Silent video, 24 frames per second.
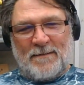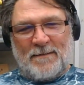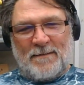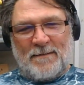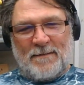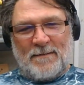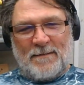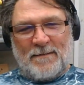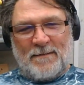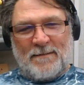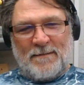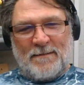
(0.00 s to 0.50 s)

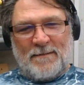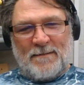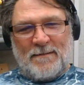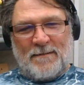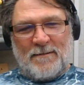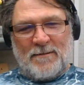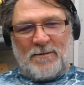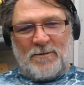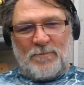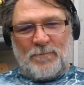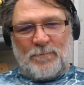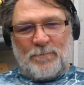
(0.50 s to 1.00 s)

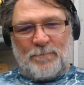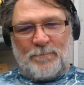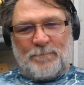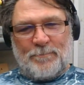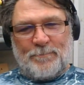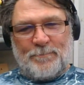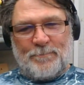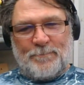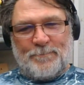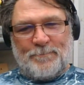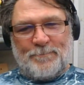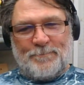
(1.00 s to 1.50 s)

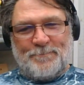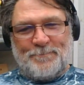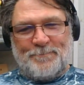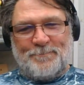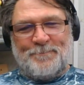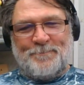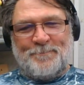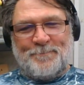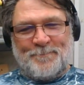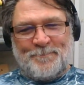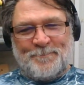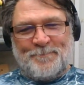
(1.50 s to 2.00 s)

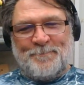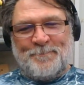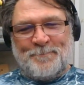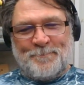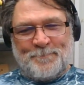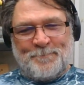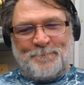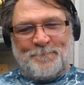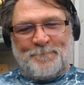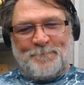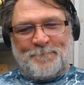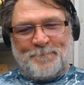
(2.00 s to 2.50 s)

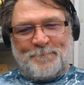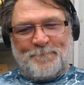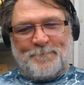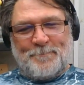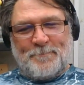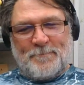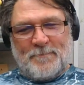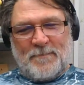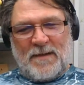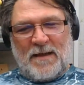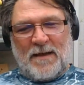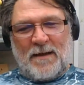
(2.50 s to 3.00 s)

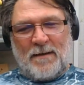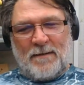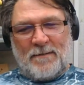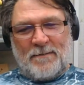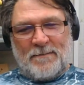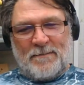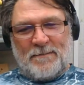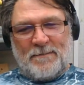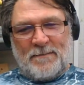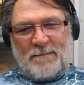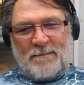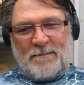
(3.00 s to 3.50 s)

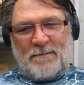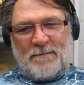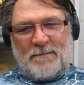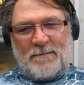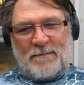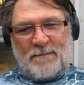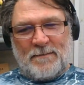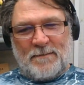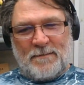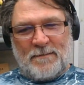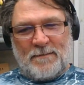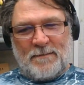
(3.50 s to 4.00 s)

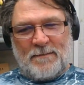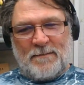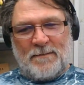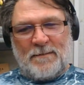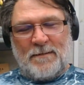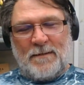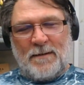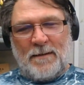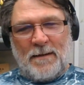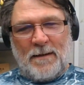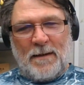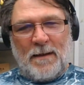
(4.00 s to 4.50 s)

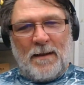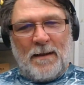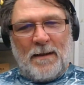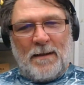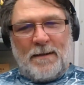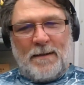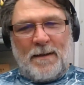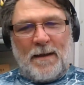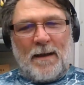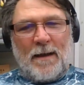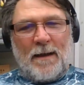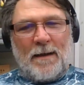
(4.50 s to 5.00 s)

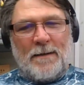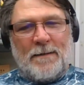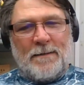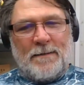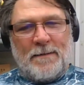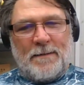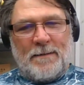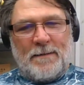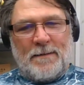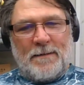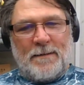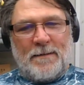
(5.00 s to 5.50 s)

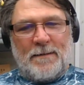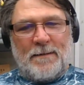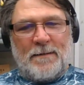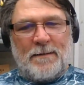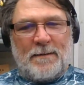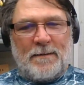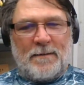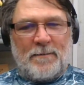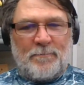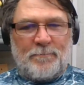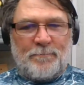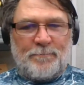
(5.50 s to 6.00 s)

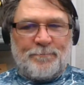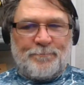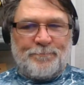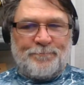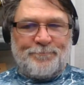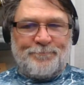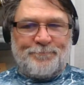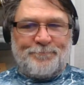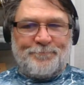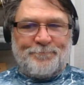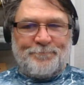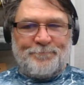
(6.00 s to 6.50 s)

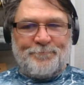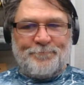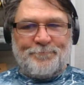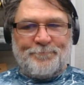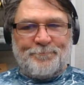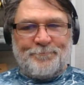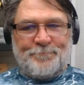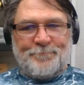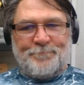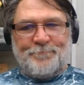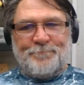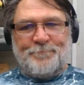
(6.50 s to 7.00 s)

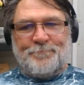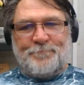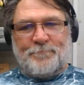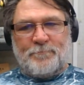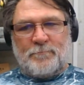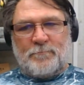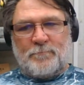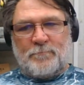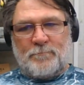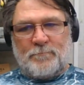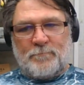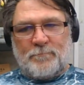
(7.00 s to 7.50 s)

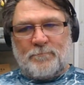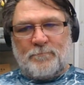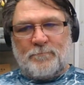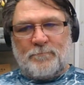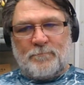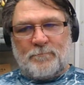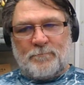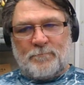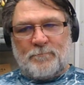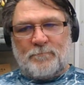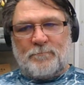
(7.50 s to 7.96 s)
(silent)